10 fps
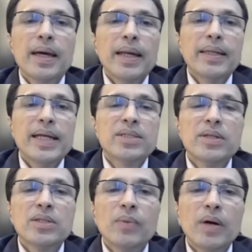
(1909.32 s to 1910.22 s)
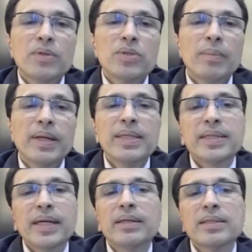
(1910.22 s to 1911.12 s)
And that's the reason why we saw many
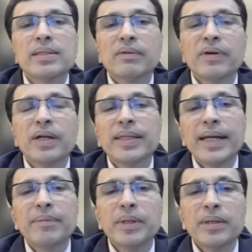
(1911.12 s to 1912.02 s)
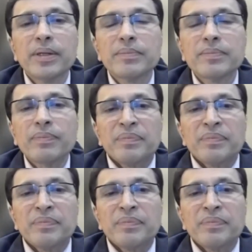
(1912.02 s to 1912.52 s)
sectors suffered in that period.